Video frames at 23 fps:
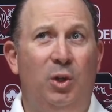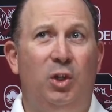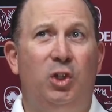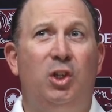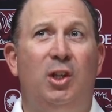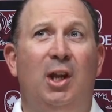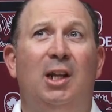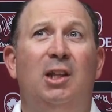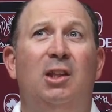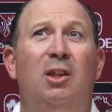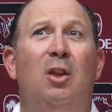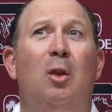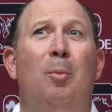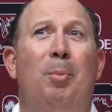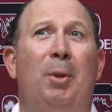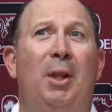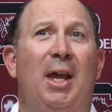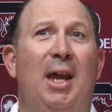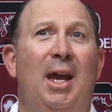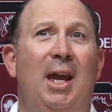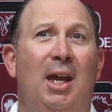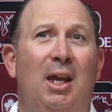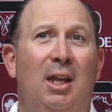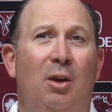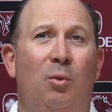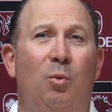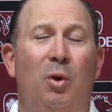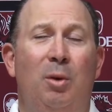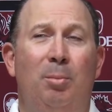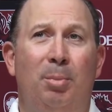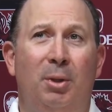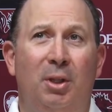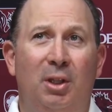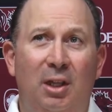stick to the plan and
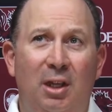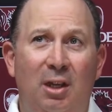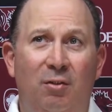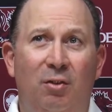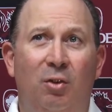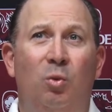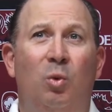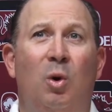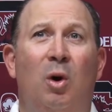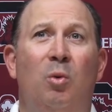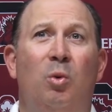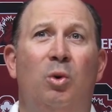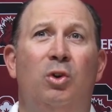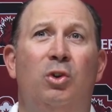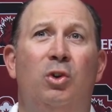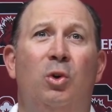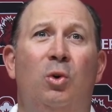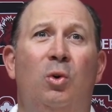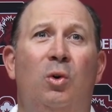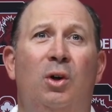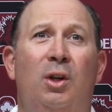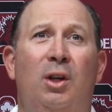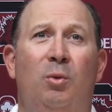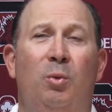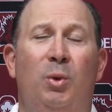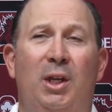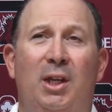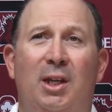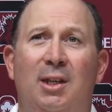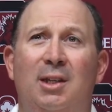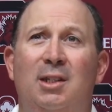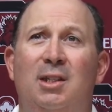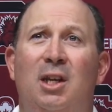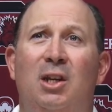we believe in what we're doing and we
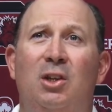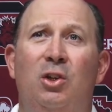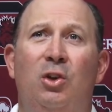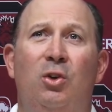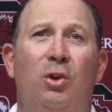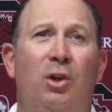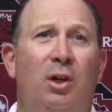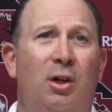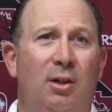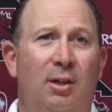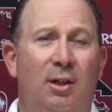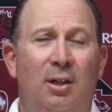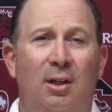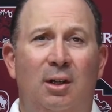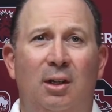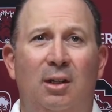continue to